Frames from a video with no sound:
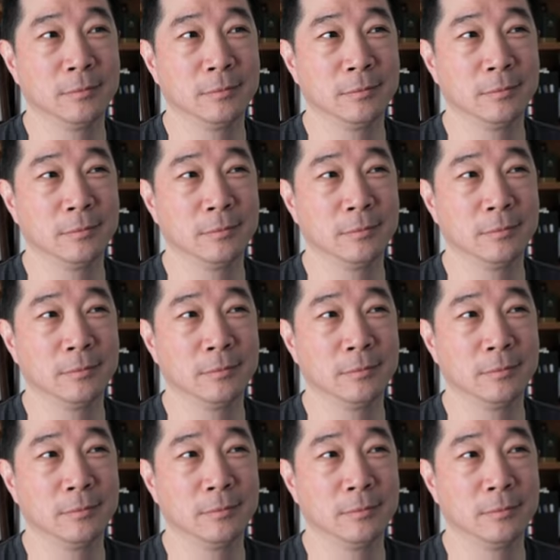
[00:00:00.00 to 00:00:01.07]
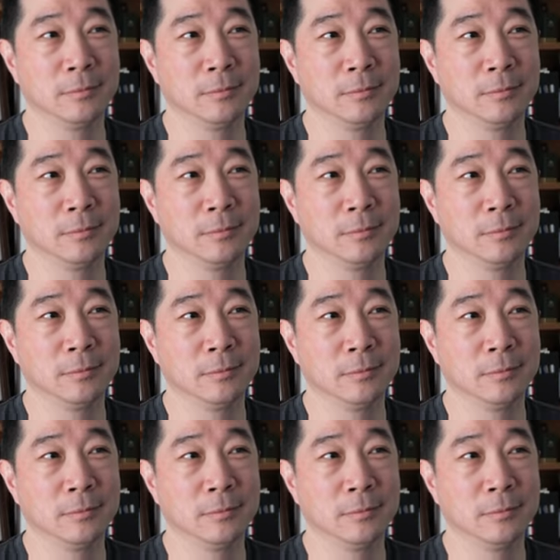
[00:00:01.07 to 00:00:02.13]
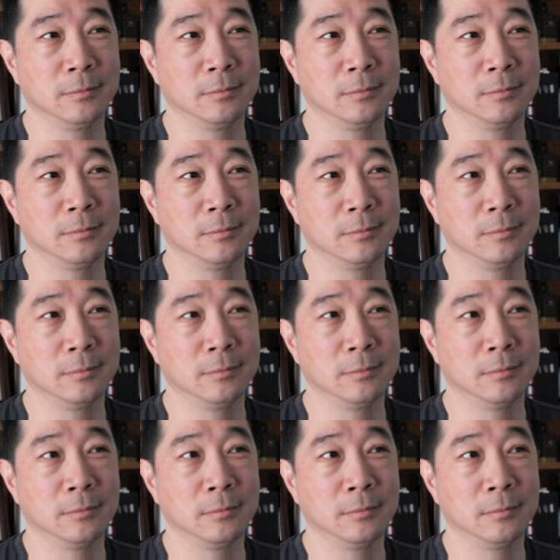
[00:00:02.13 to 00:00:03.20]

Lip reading: [no speech]